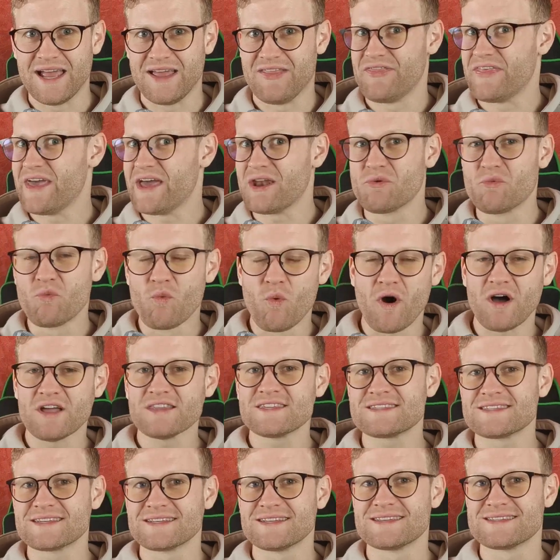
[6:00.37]
And then
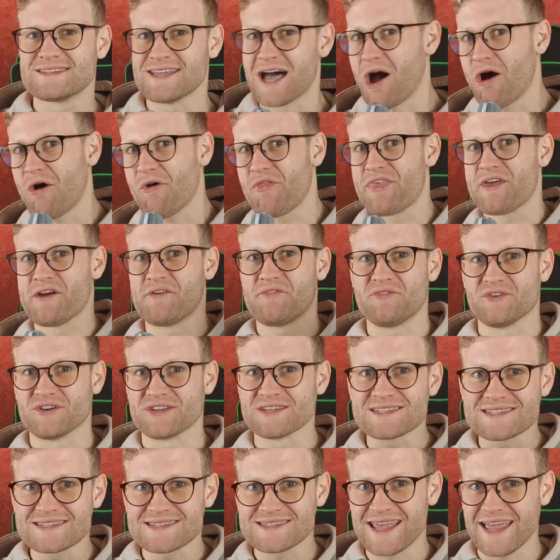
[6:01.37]
once it is out there for
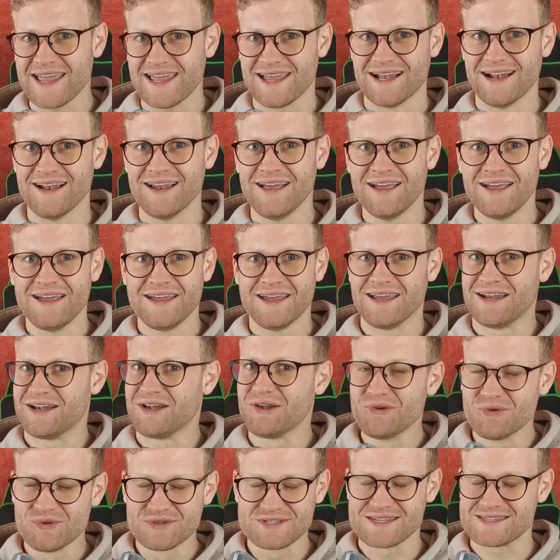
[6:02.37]
sale, it
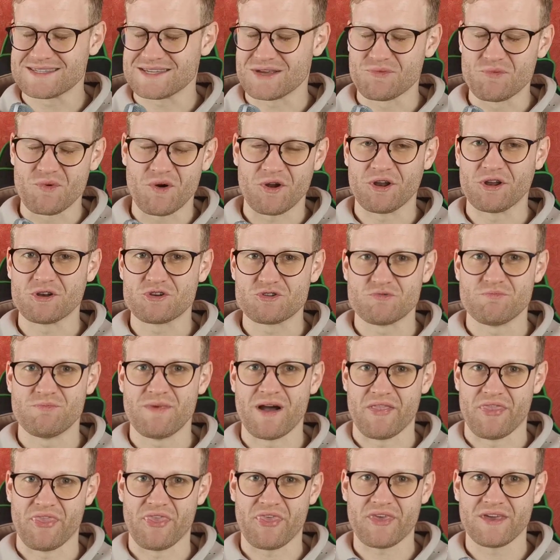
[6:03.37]
loses in 1 or 2
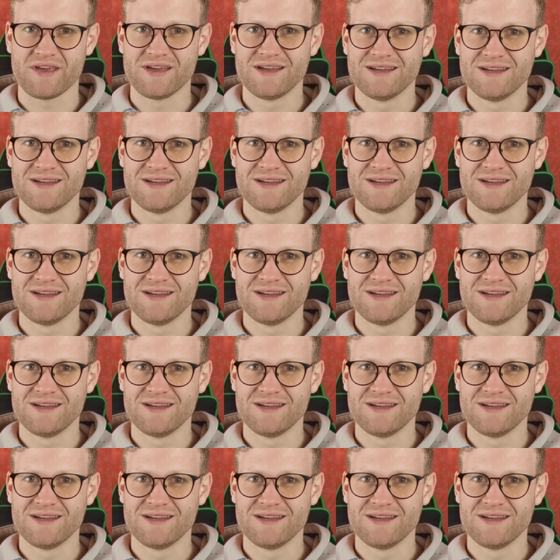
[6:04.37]
months.